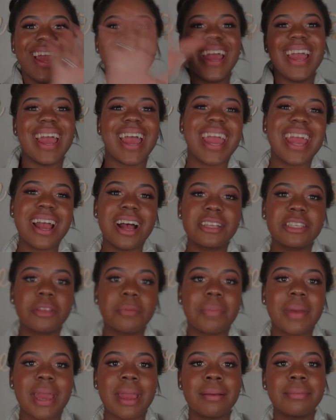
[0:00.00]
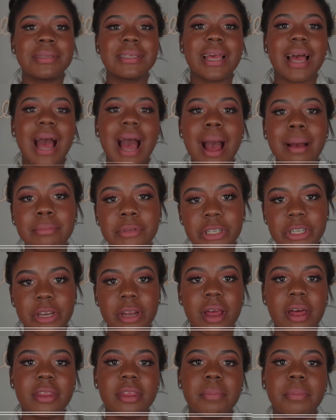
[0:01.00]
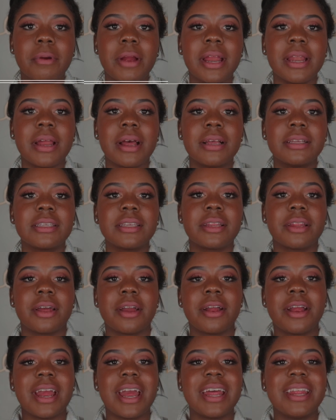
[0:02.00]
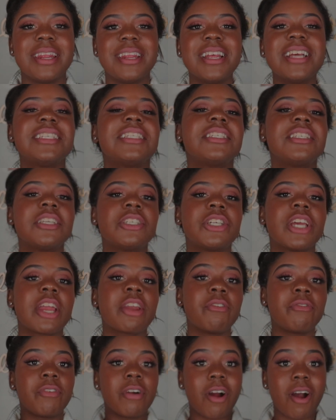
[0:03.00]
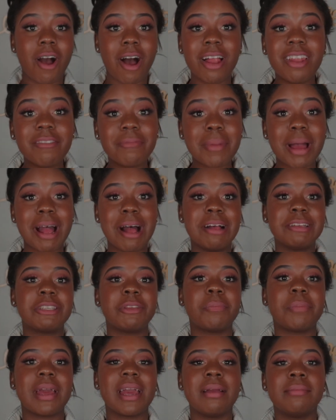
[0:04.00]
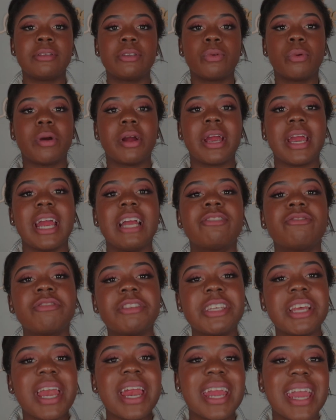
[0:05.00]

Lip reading: Hey Hustle Babes, I'm Chanel the Brand Hustler, and this is a channel for all of my hustle babes who are interested in